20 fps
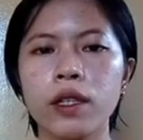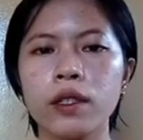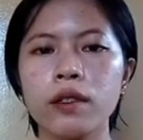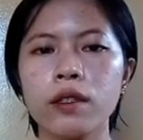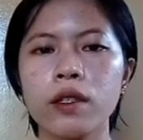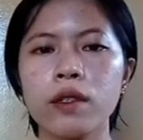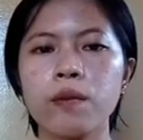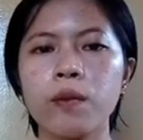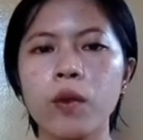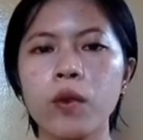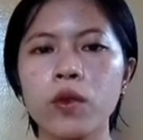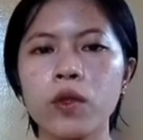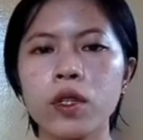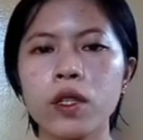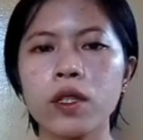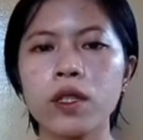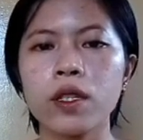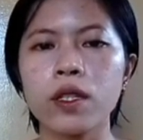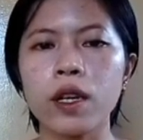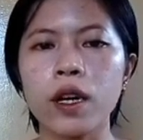and
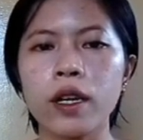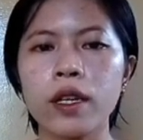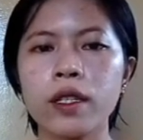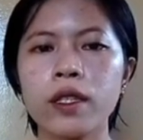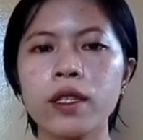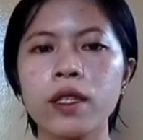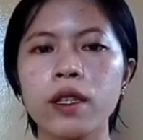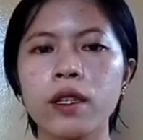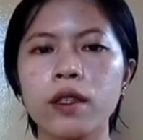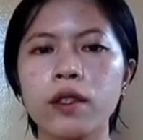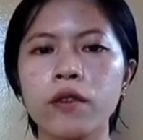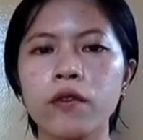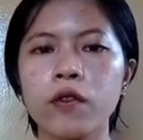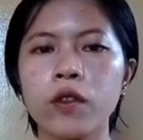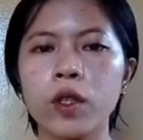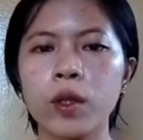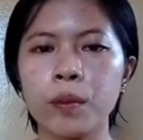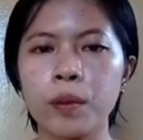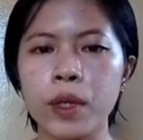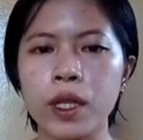disposal sites in the
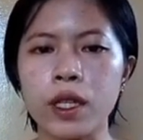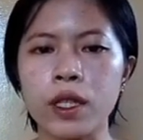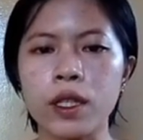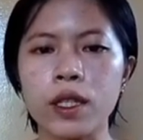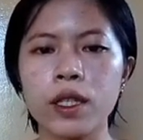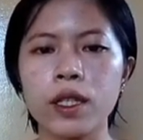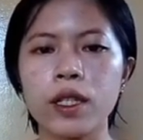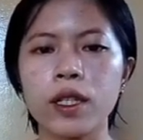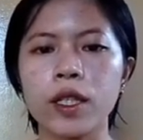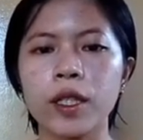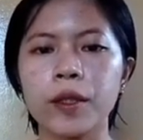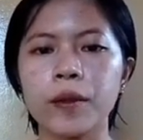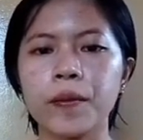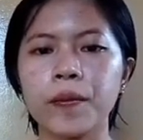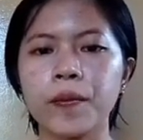Philippines.